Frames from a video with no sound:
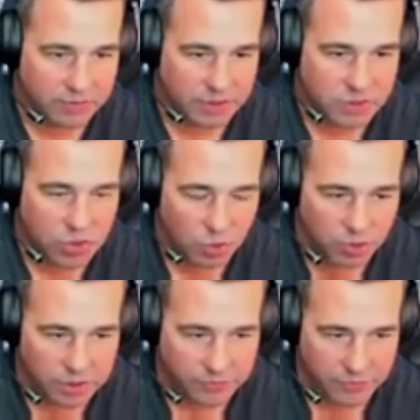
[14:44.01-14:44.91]
I
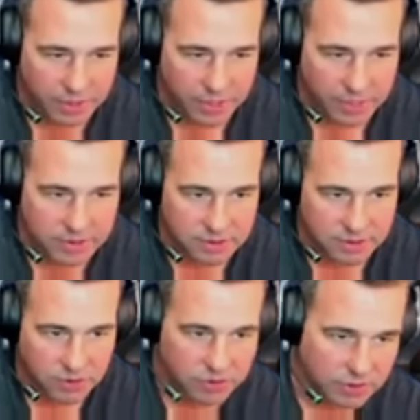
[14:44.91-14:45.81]
totally forgot to
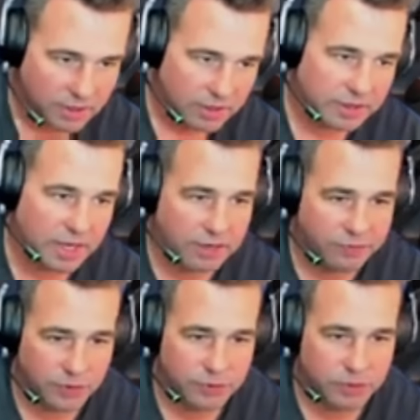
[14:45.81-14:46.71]
turn the
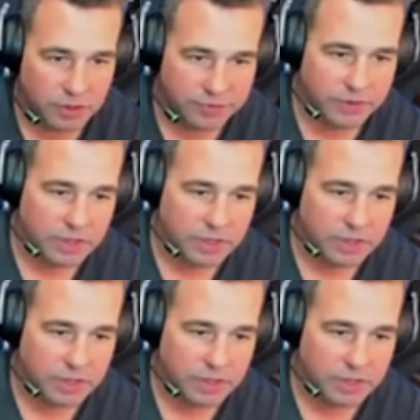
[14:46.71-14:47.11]
headphones off.